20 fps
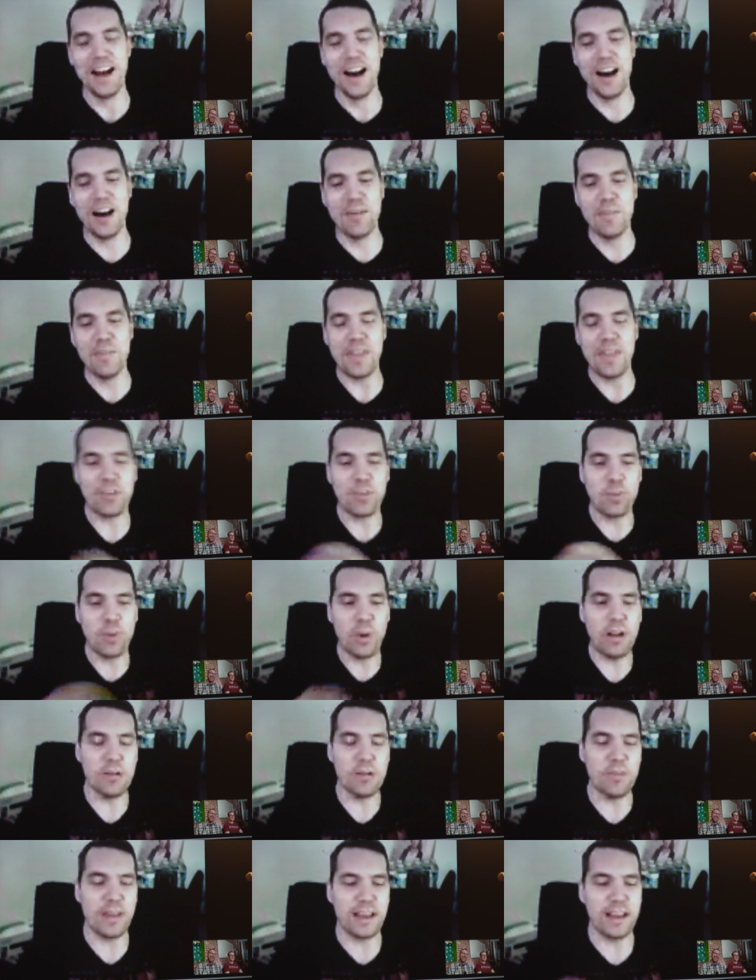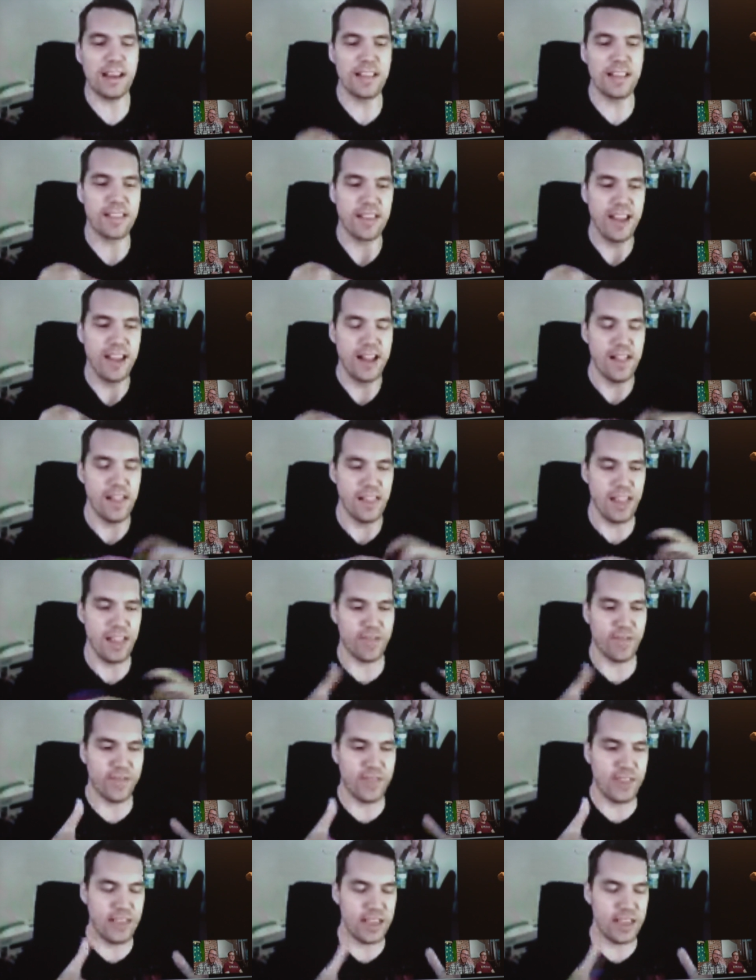Um, it's weird because
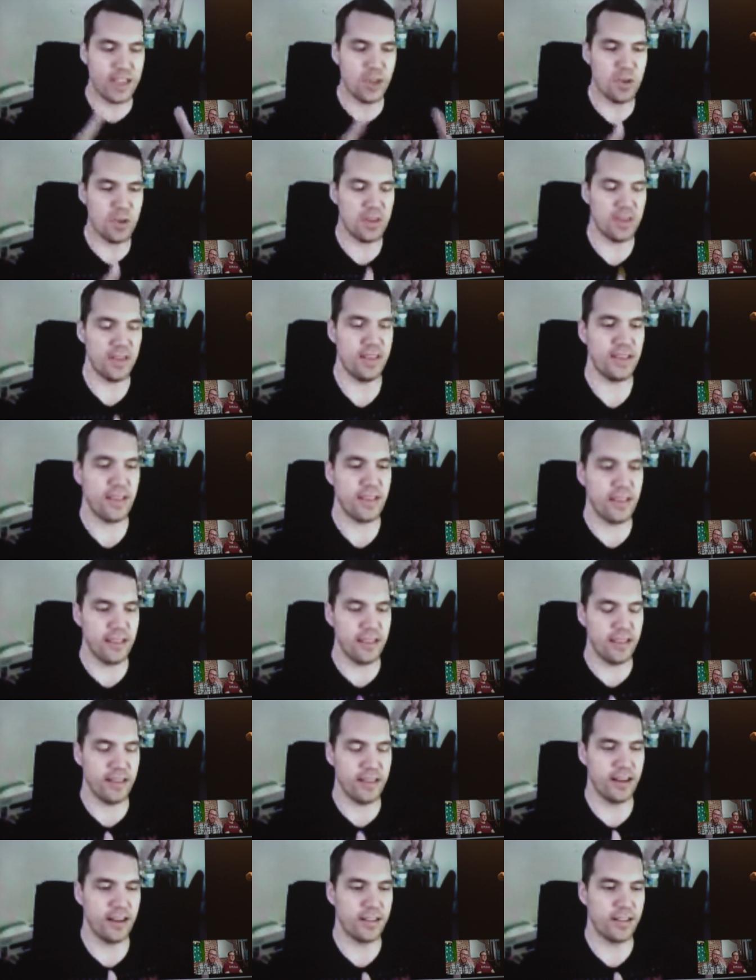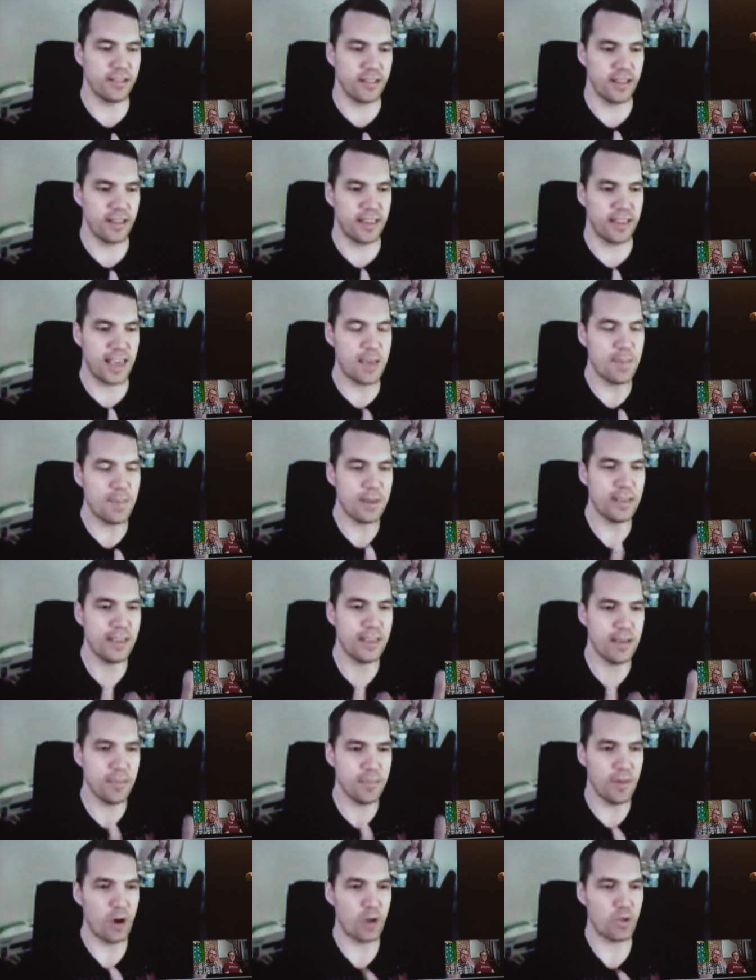if the, you, it, you know, keeping the
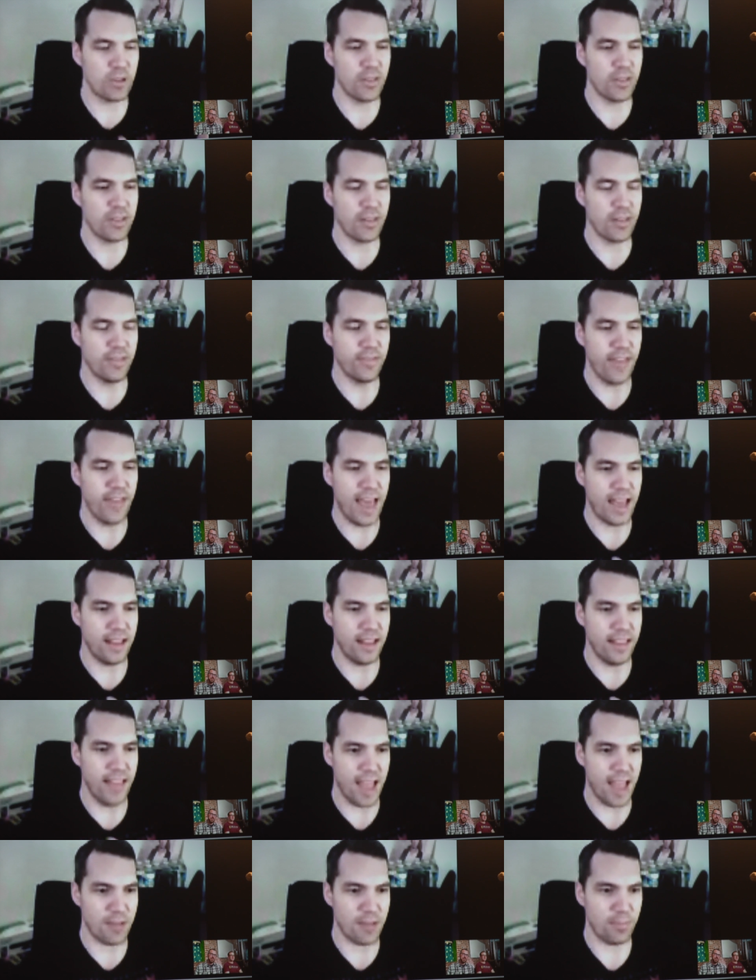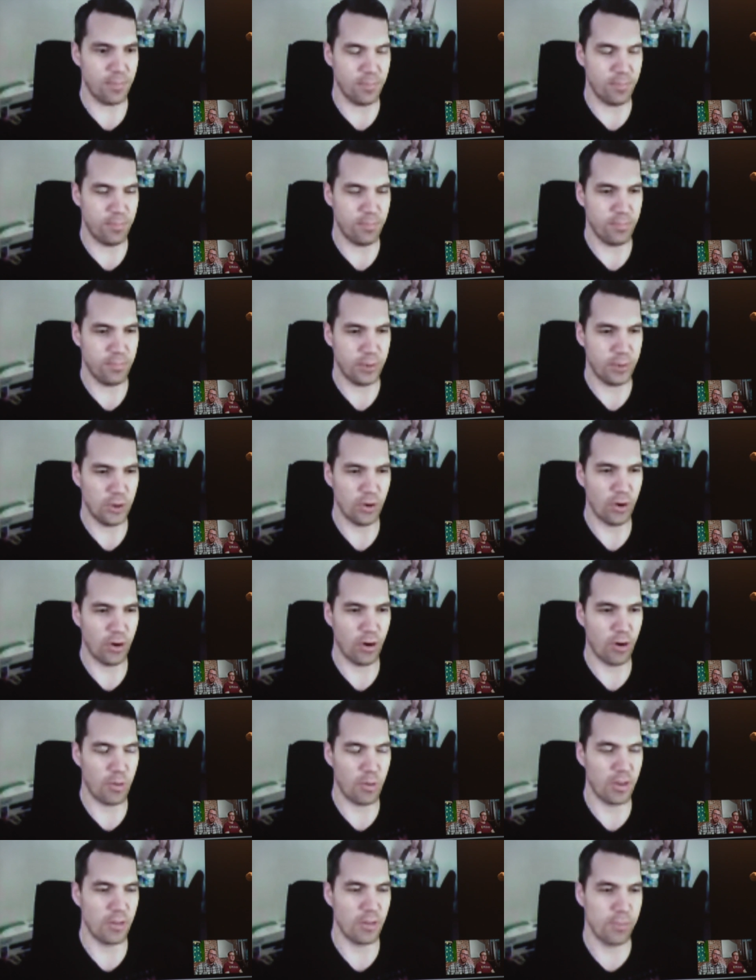emotions of that, that
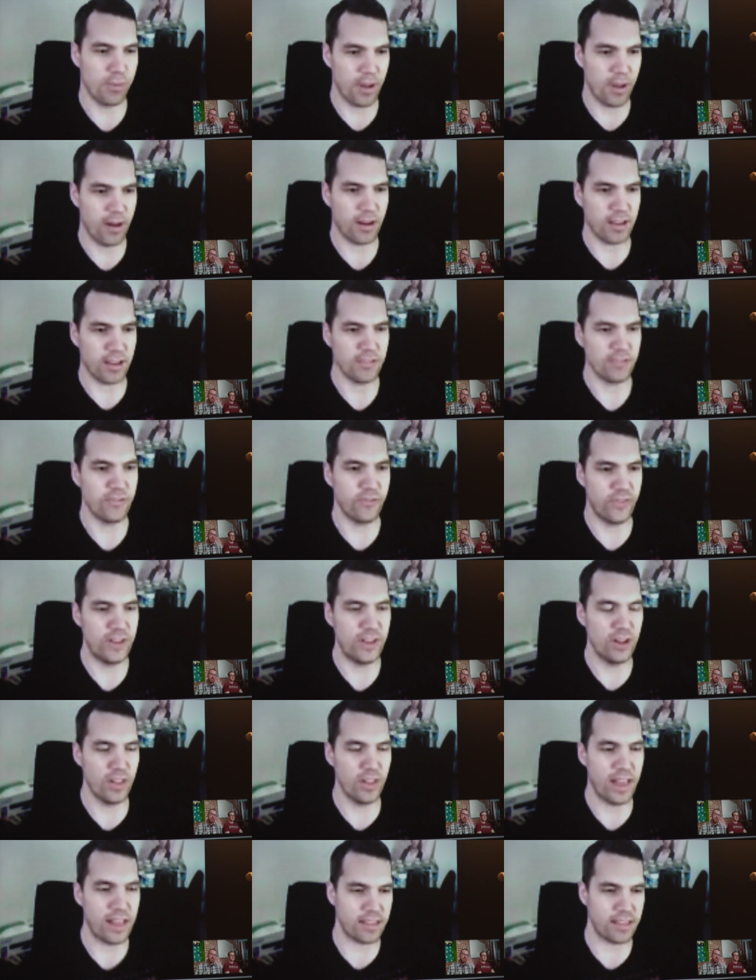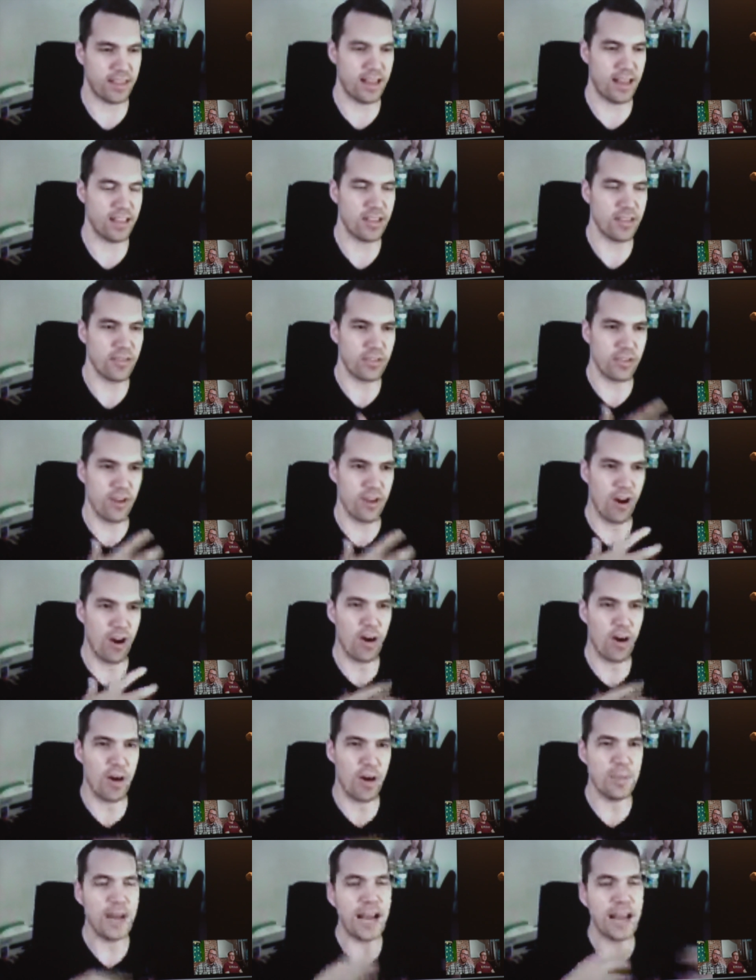pure, where the player can feel that sense of
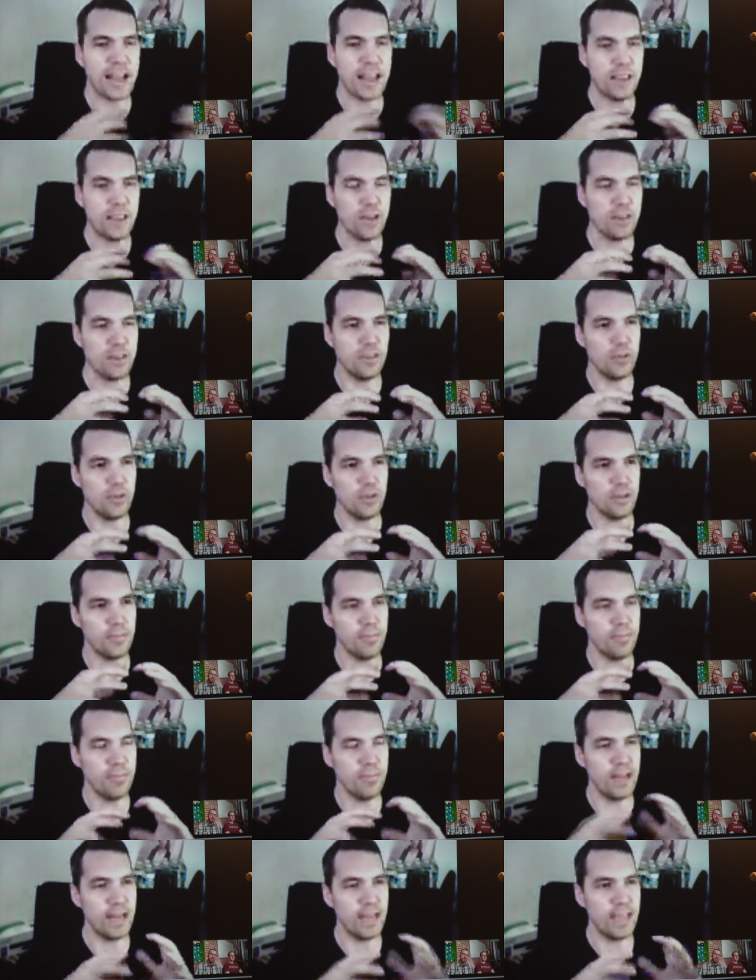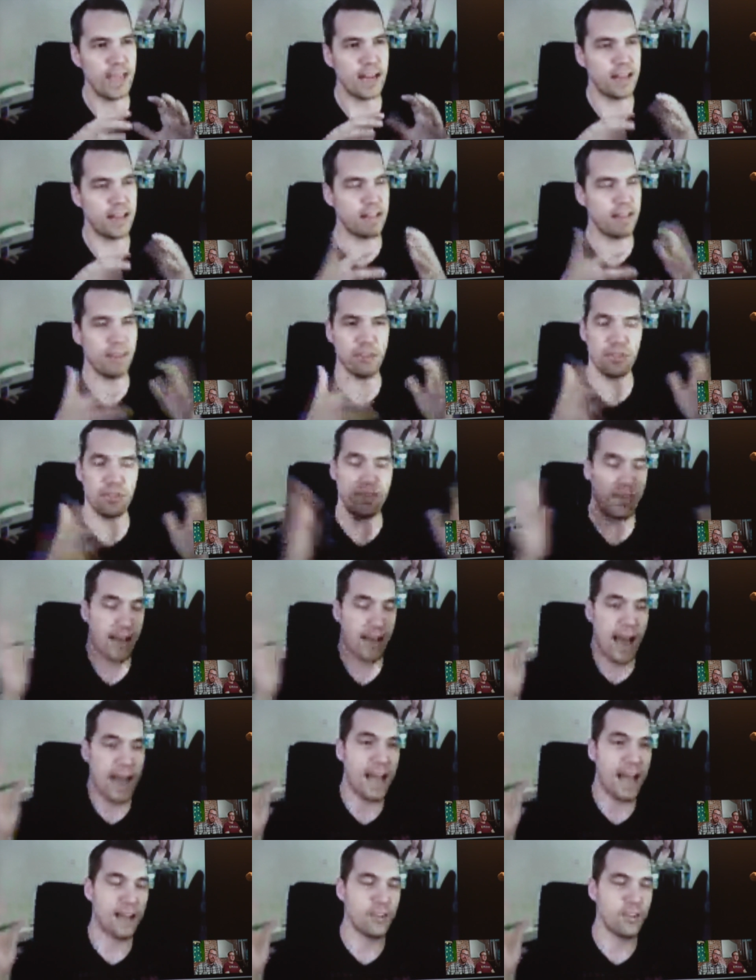sorrow. I mean, I, you, you could mitigate it. It's interesting.
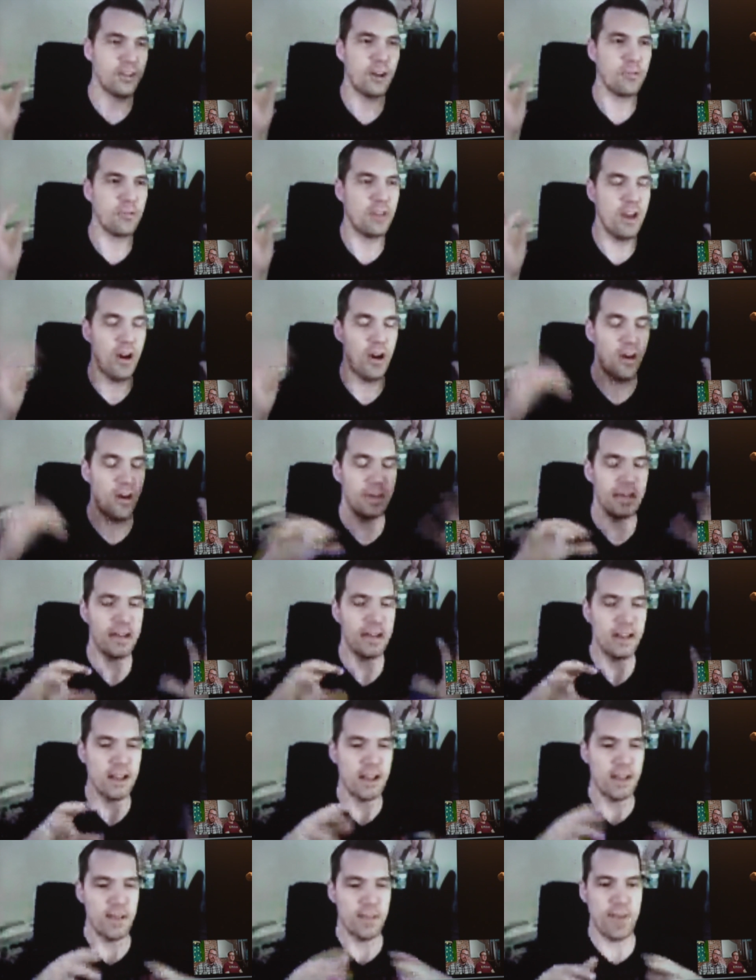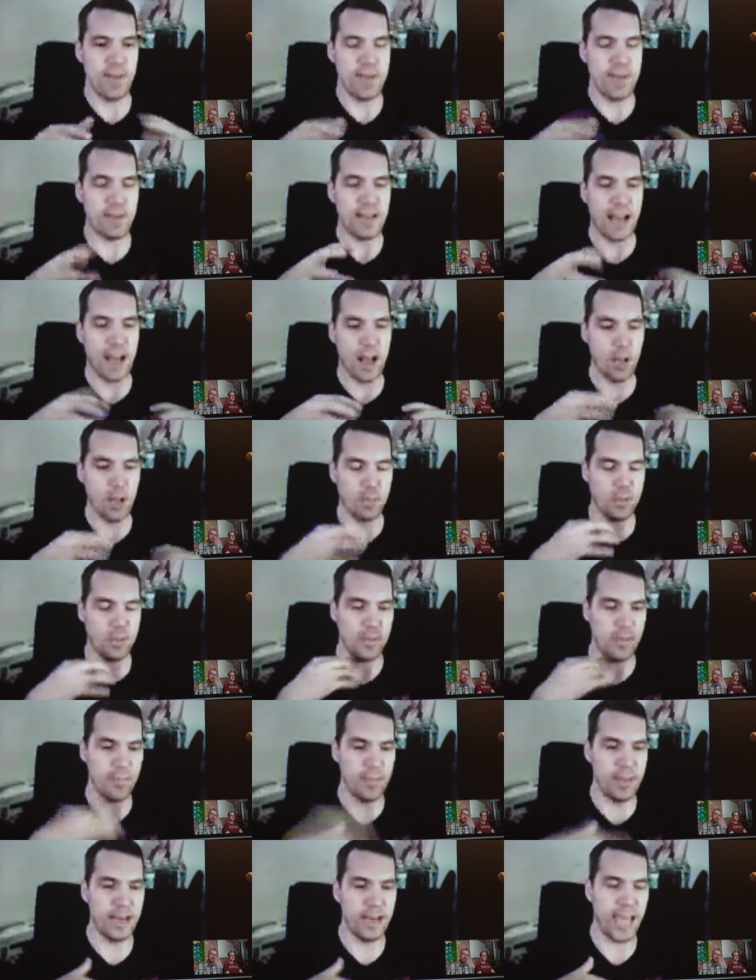I actually don't know. I mean, maybe it helps to
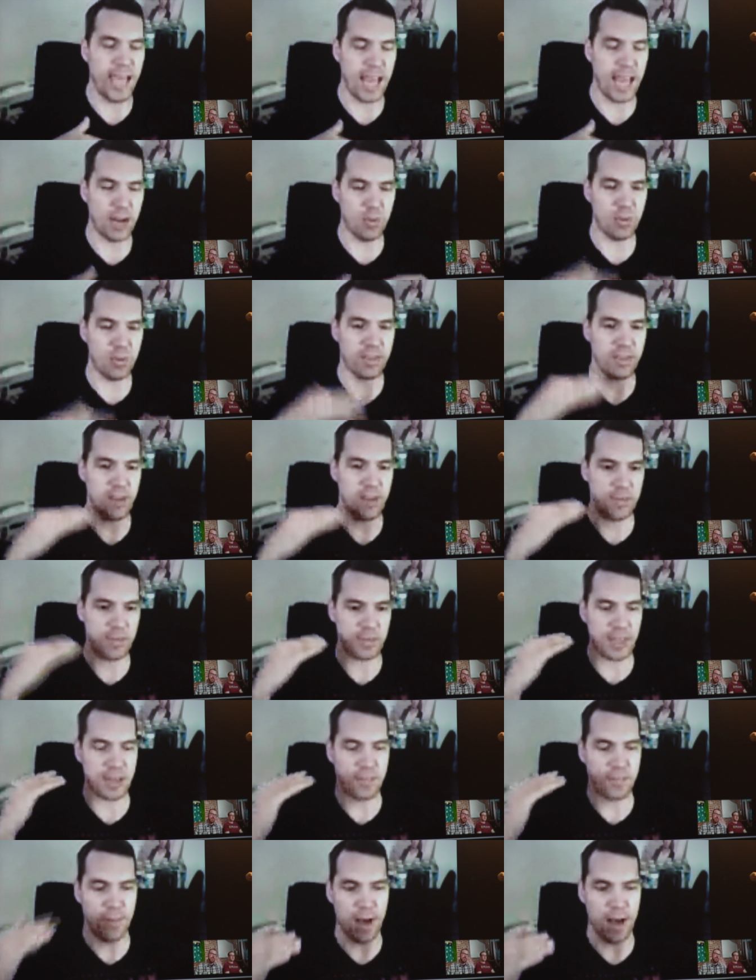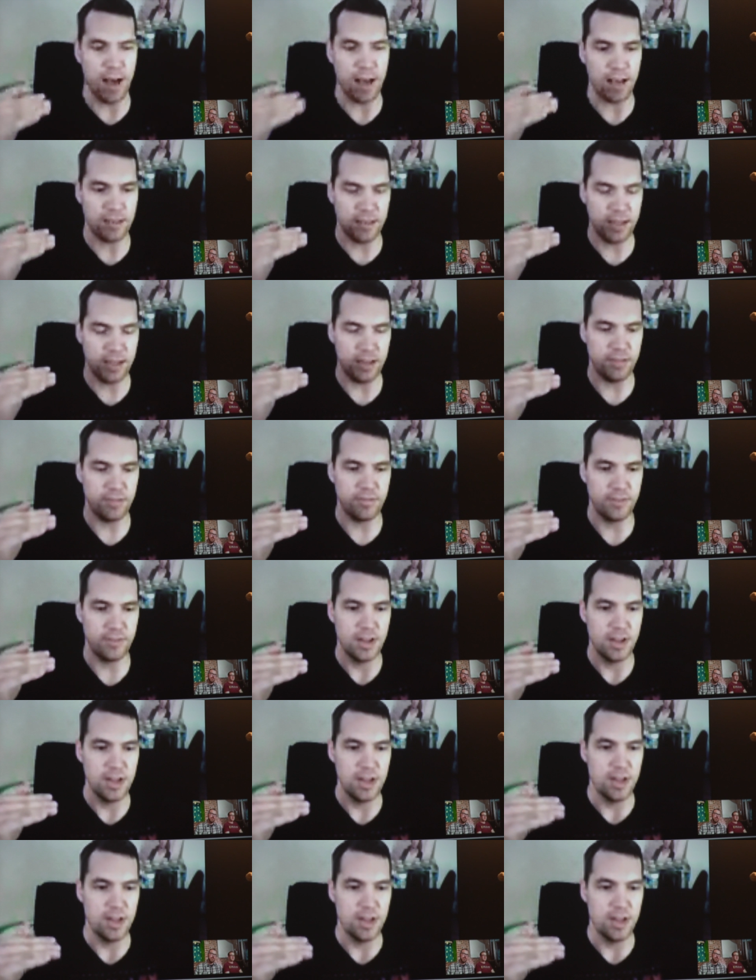mitigate it with something positive,